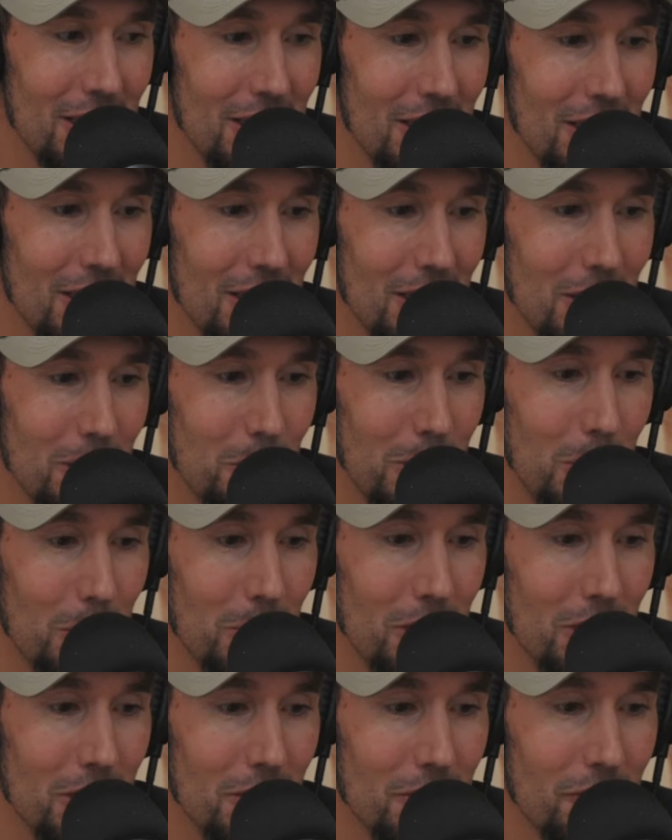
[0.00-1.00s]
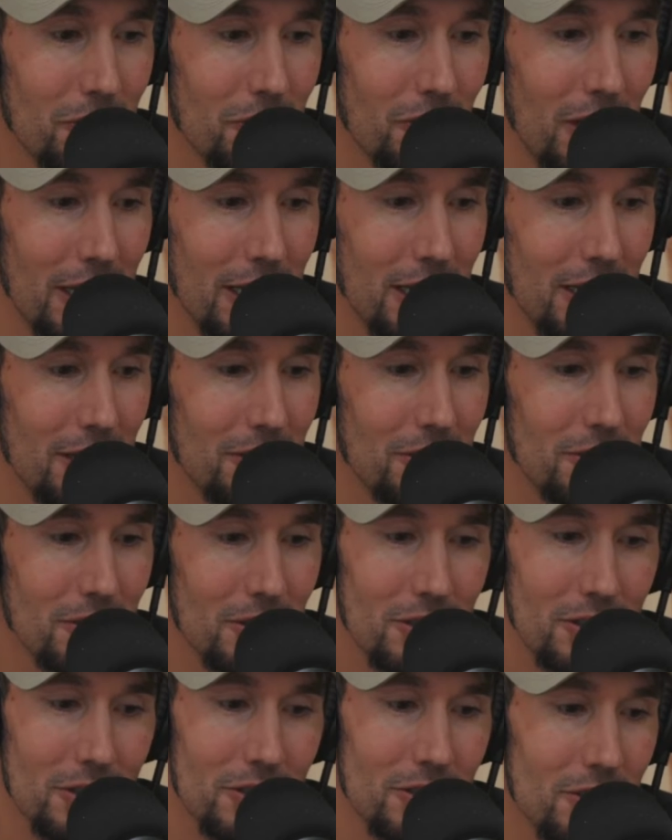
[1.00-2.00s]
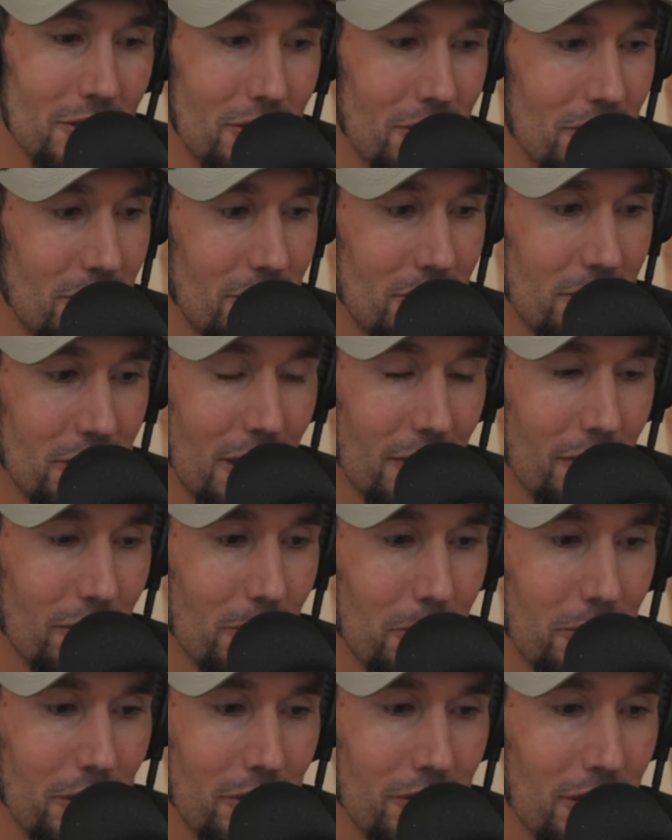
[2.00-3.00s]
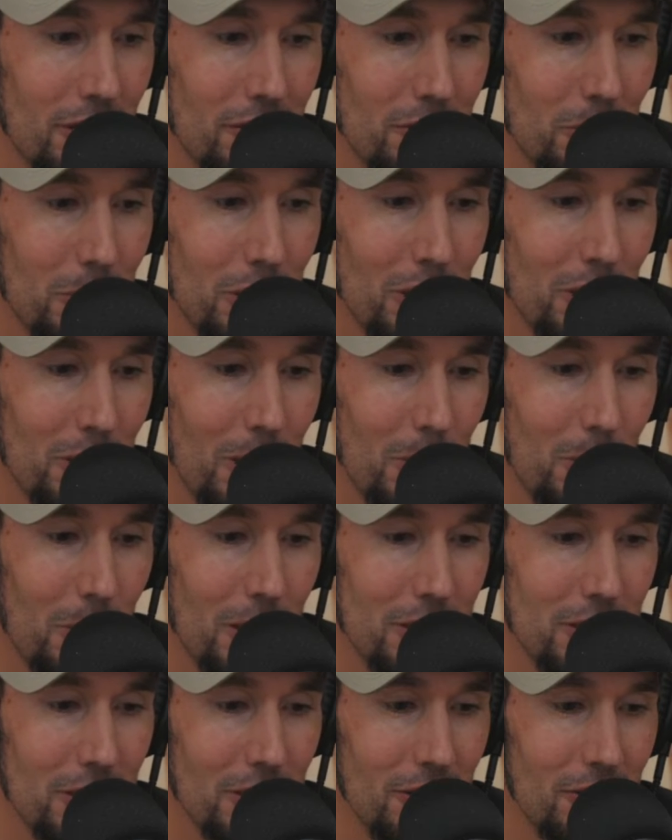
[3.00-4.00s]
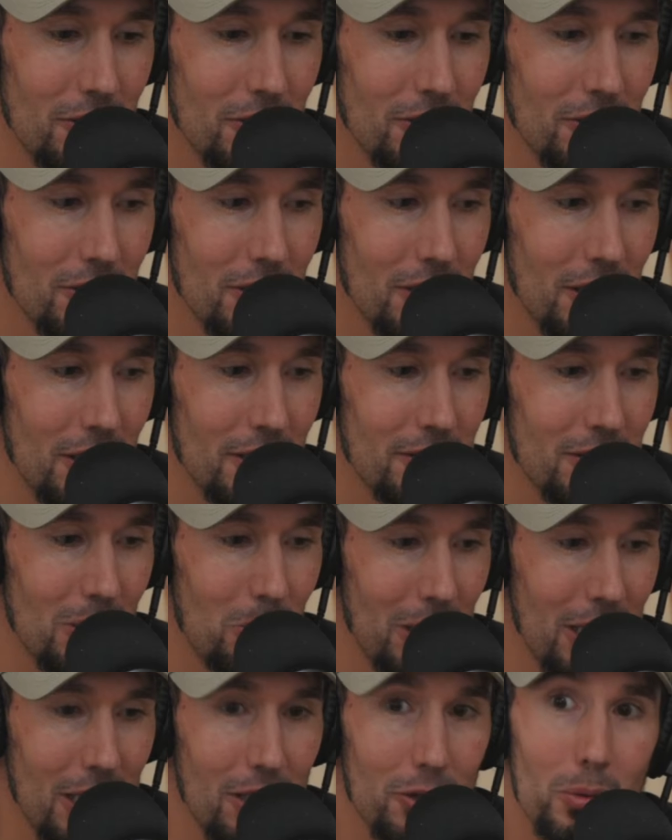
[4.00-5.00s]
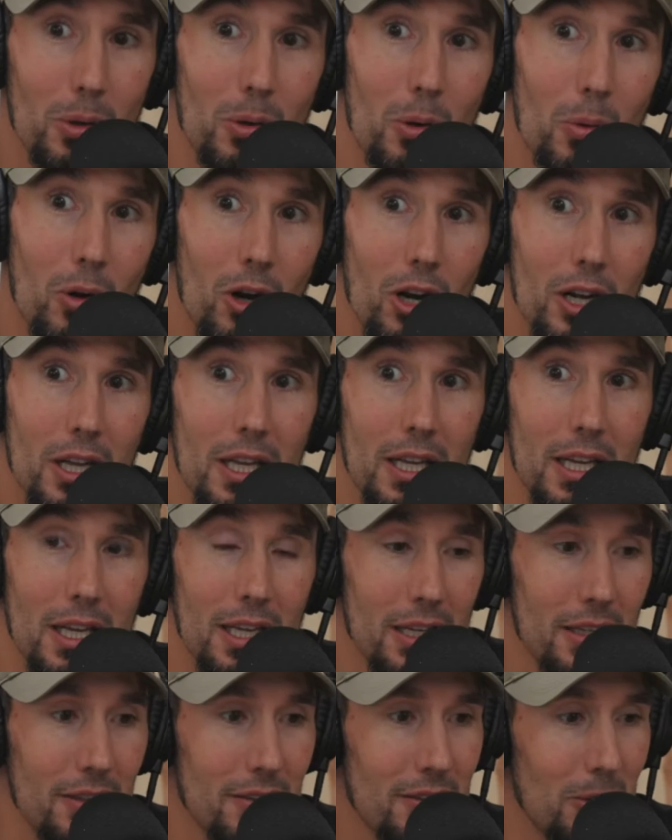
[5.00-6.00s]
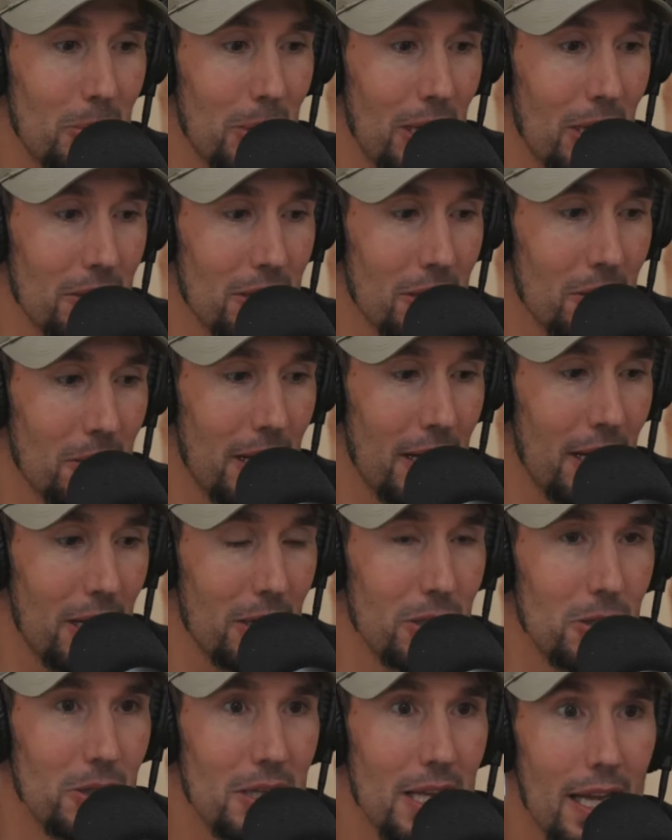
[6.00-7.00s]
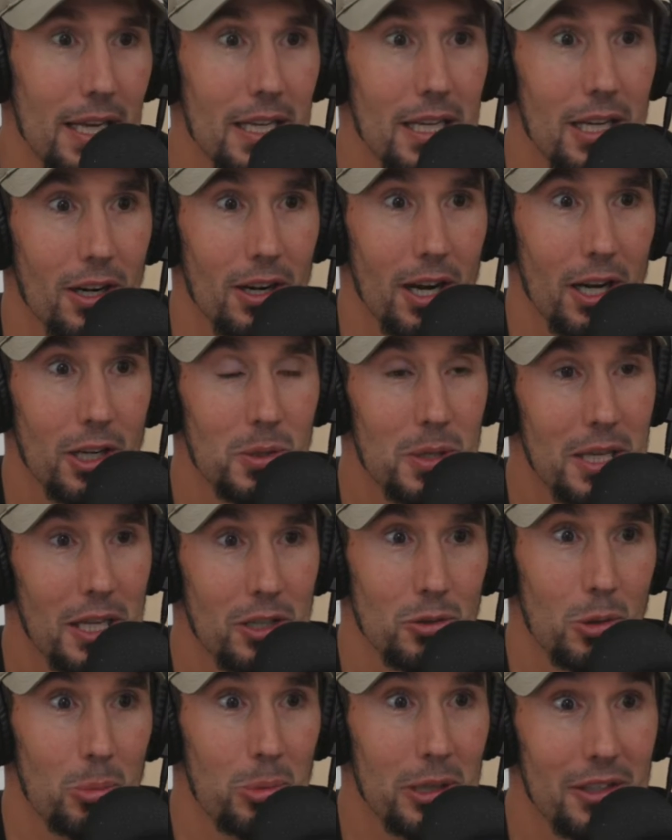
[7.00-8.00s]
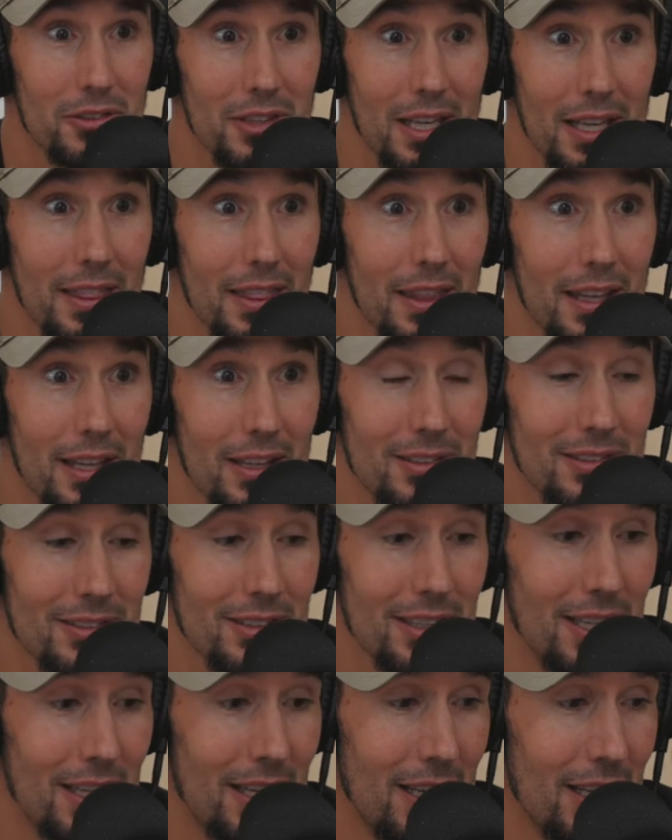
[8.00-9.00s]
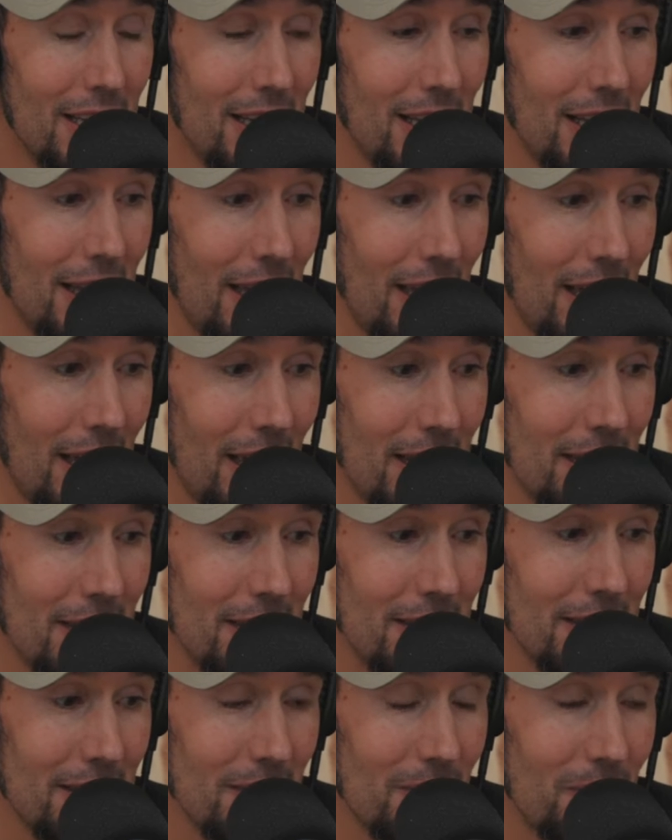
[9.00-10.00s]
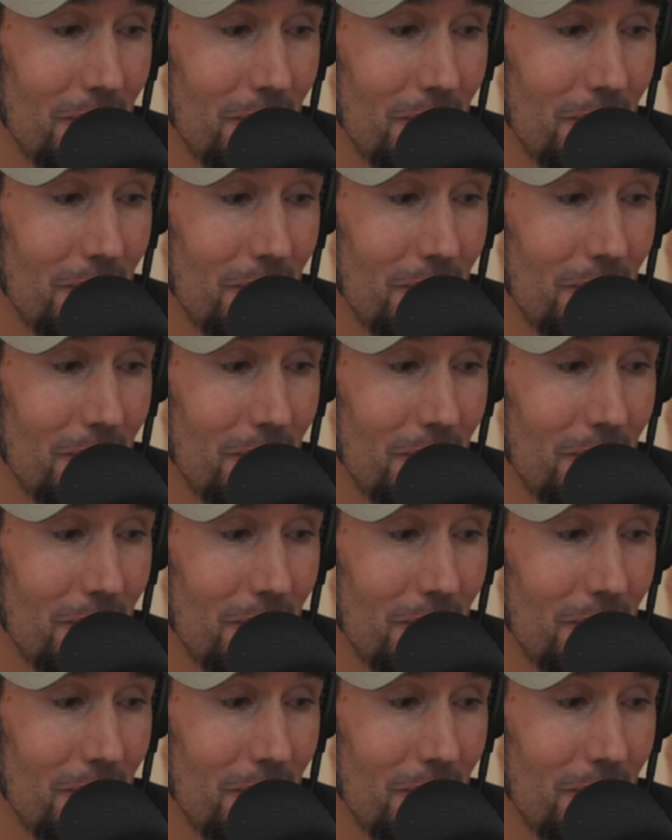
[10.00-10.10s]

we were finding because Jennifer was asking some really good questions to me as we were walking, and it's about, how do you get here? How do you get to a place like this? Mm-hmm. And